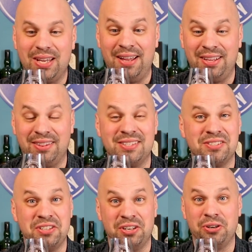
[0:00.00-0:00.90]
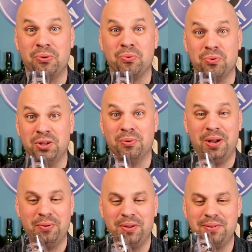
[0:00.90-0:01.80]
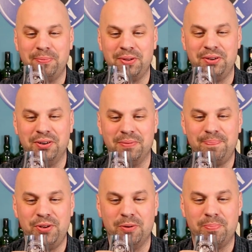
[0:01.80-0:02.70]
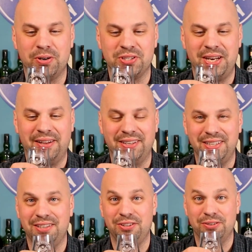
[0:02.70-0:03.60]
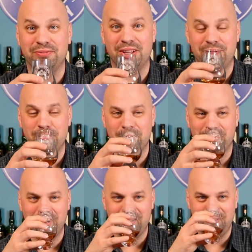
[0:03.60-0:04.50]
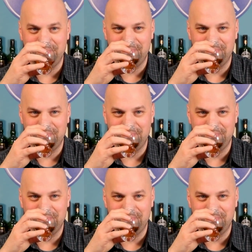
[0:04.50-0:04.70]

I think this is going to go real well with, with your, your personality and your flavor profile.